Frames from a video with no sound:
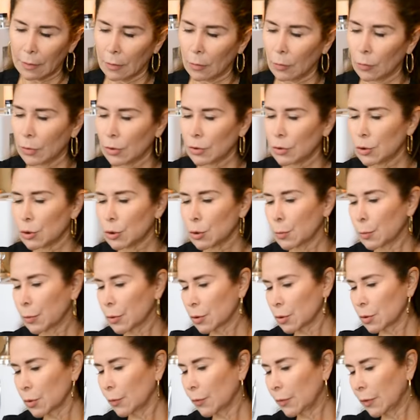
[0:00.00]
What you're
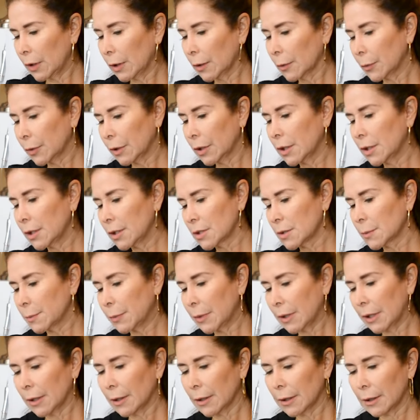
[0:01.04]
supposed to feel with this
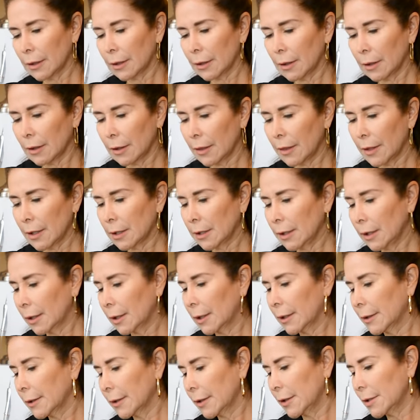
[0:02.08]
peel,
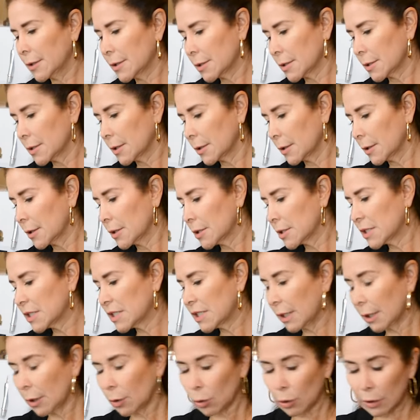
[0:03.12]
Daniela, is
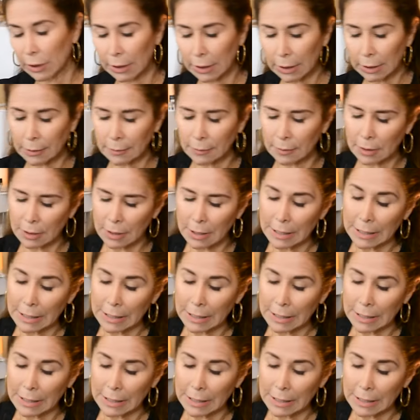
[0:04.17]
tingling,